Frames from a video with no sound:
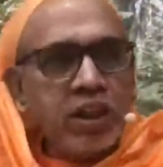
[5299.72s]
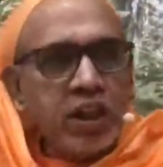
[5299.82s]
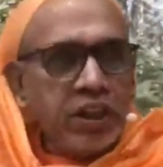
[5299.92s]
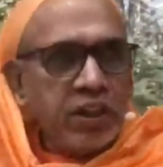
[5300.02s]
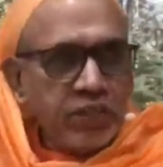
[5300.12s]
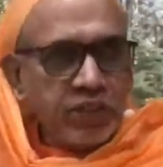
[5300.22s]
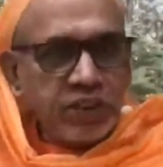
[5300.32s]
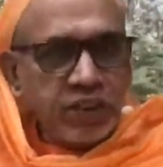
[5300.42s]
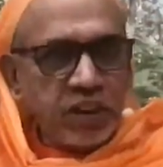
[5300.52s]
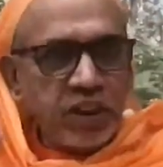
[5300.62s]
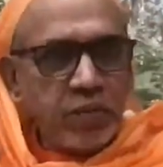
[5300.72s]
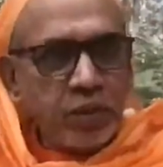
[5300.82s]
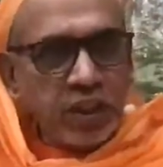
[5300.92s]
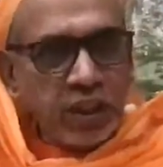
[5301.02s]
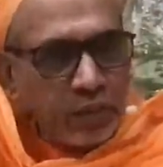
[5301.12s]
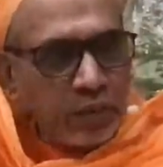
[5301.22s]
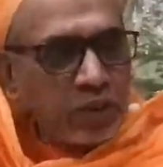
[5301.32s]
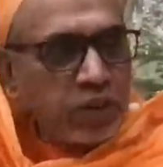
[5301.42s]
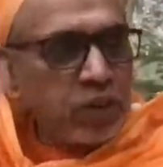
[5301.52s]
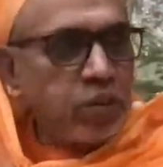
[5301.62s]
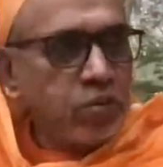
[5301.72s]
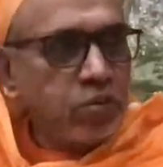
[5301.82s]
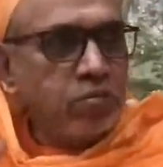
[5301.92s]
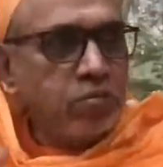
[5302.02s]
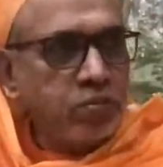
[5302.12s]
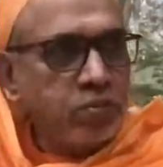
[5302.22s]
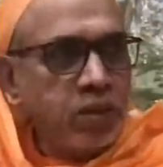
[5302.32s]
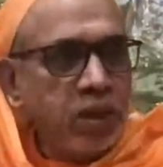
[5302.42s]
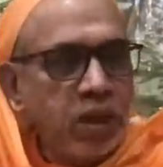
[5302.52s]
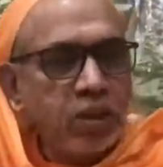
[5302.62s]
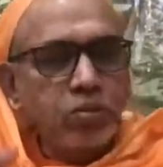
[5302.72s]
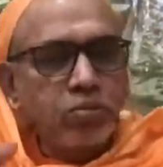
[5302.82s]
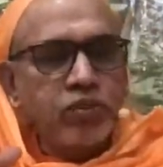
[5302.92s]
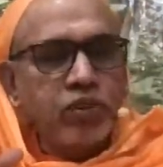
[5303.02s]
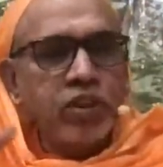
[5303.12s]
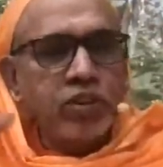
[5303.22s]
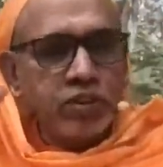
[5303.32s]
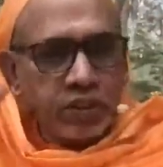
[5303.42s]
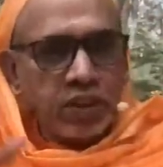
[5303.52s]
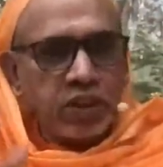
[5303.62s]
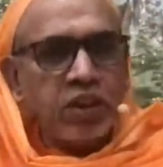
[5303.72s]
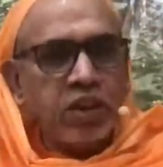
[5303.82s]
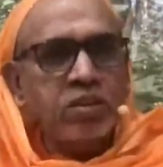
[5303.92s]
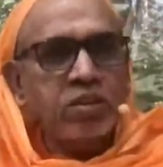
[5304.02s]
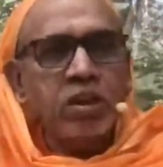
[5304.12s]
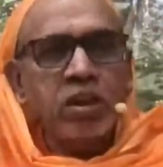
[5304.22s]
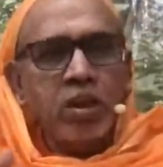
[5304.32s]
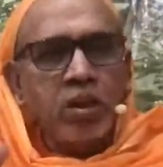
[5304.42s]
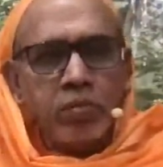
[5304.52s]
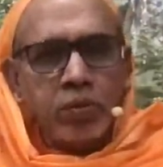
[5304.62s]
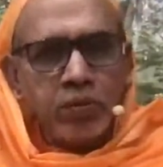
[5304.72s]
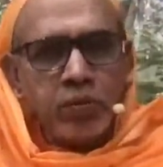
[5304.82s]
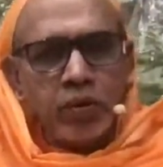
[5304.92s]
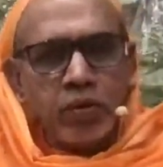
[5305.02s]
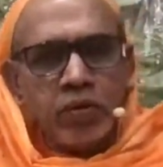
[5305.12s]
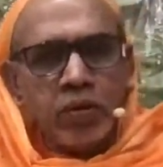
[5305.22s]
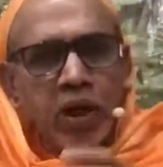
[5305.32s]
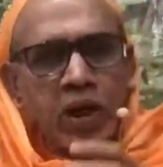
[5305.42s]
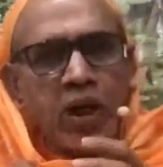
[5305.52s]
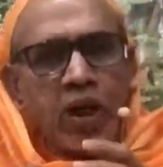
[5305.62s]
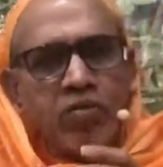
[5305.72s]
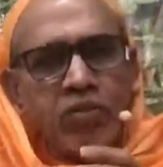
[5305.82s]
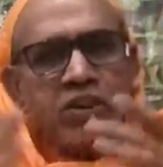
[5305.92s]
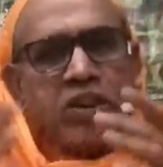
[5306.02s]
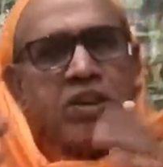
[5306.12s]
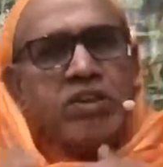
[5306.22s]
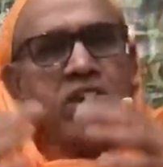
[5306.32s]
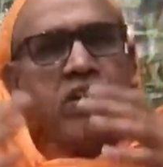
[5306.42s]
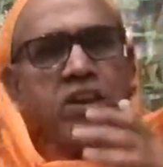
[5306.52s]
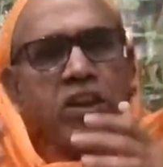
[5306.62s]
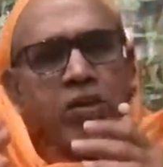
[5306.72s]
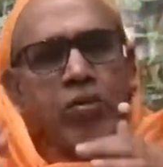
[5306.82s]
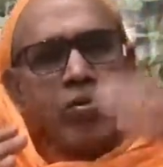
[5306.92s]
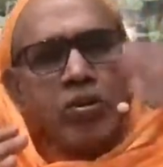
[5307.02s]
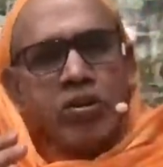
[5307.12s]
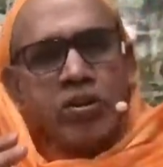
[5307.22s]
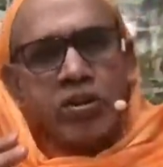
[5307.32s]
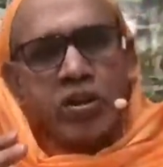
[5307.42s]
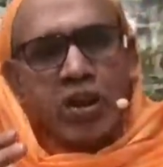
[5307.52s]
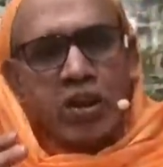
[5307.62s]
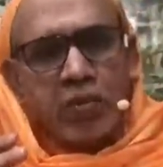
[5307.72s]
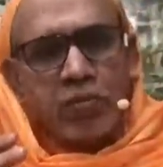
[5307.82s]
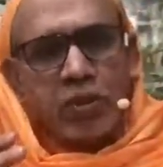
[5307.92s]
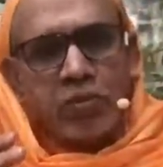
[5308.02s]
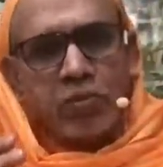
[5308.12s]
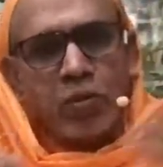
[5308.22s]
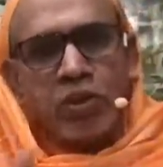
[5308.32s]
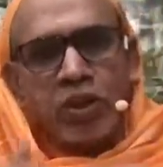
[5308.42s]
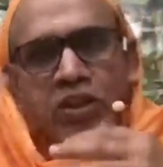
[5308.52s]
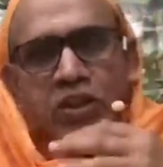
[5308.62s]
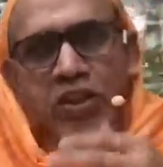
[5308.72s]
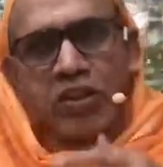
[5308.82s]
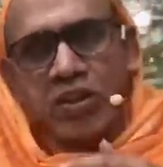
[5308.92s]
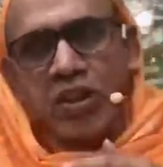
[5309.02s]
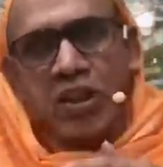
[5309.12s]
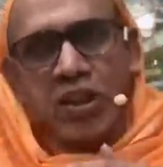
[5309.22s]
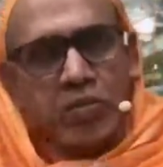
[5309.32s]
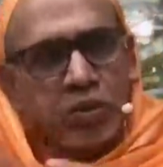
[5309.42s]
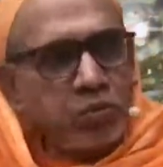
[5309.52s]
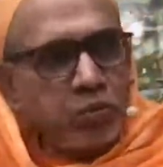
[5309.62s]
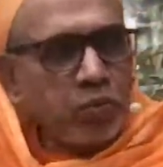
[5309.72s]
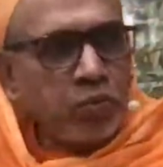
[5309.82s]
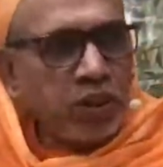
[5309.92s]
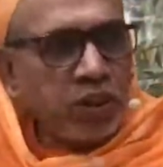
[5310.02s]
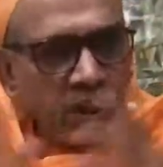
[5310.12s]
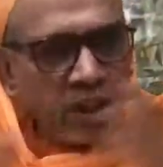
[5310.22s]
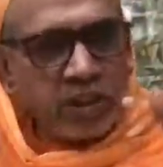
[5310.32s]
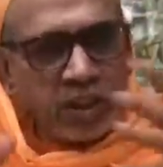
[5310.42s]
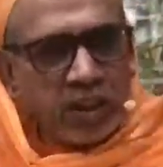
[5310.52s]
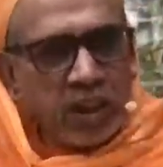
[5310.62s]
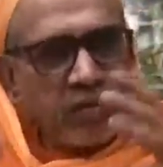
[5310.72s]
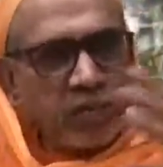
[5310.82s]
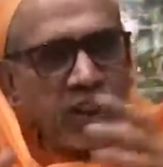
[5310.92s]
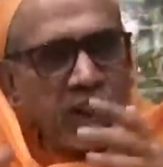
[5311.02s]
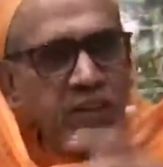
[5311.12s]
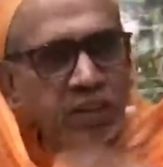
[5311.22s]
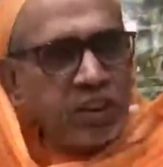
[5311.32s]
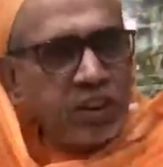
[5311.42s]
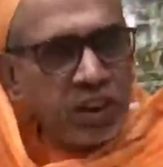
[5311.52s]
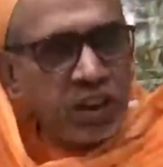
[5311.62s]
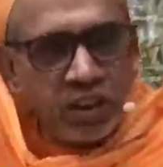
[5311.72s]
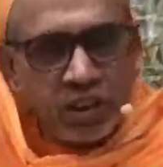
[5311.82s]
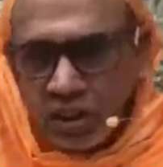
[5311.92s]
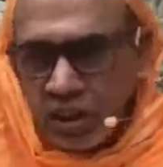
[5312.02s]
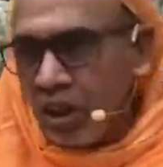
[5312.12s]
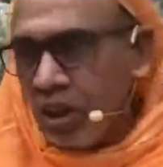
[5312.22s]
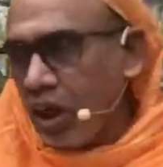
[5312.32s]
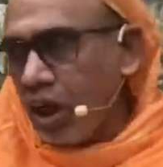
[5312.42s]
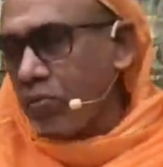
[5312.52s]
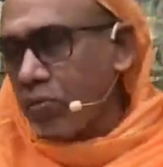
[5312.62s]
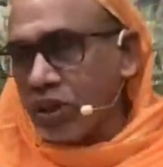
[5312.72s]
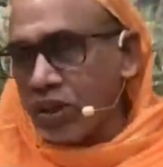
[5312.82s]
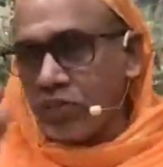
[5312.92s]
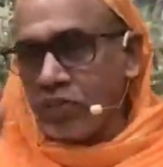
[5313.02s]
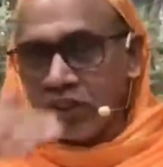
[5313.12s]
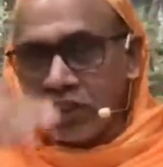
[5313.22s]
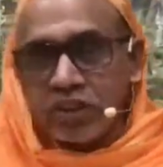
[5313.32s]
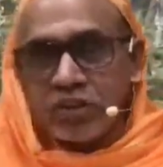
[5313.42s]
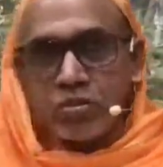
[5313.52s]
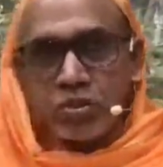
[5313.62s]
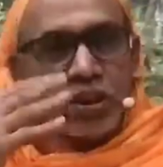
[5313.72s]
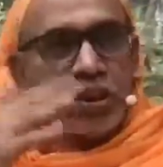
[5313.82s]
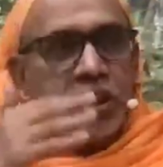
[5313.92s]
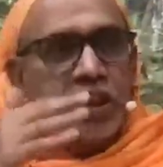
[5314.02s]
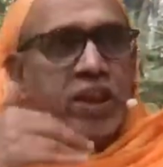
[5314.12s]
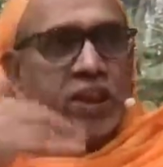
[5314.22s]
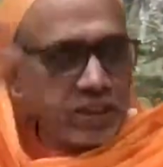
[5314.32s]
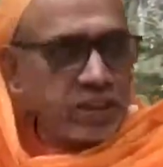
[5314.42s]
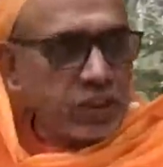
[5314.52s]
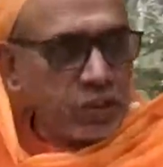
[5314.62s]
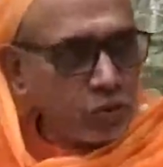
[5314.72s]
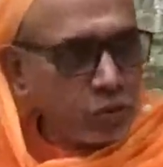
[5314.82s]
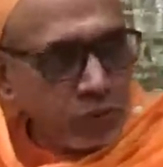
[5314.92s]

a kind of a settlement happens in you, and you feel settled. People are always unsettled. Oh, this is not happening properly, that is not happening properly. Like that, they are very unsettled. All because of excessive thinking and excessive